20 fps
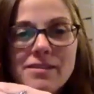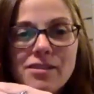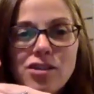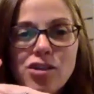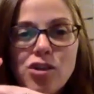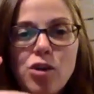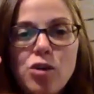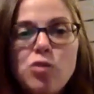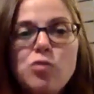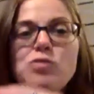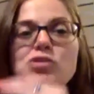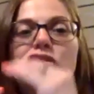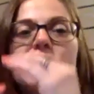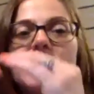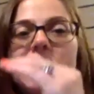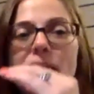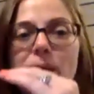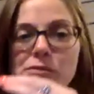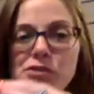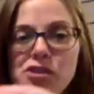You know, you would
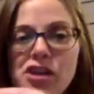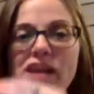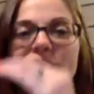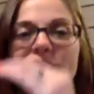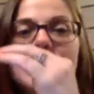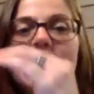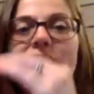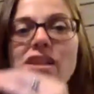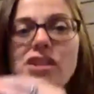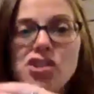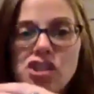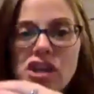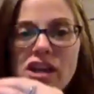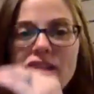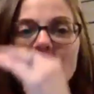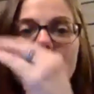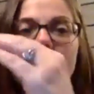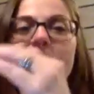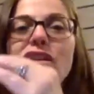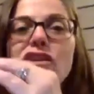just keep chasing and
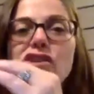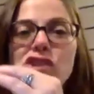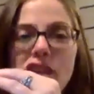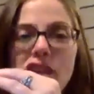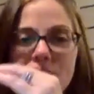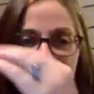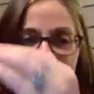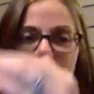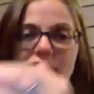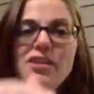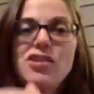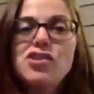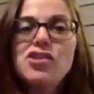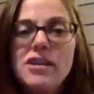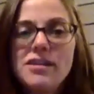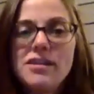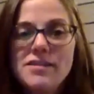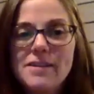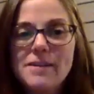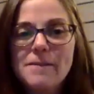chasing and chasing and
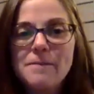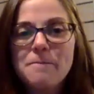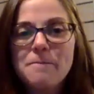chasing.